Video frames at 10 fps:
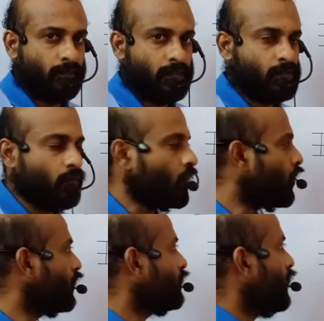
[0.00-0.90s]
So
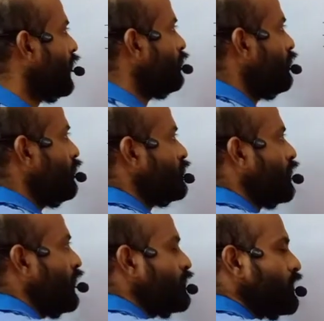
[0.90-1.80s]
all the light waves
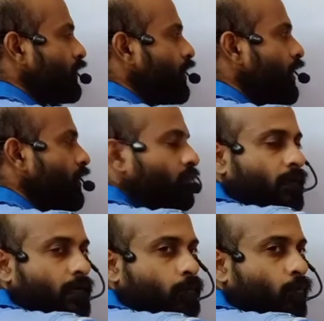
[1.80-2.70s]
constructively
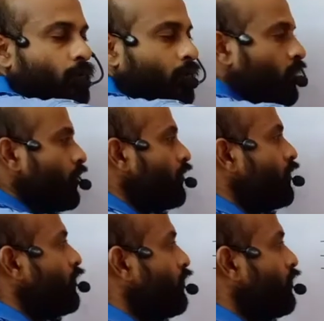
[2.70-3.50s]
interfere at point O.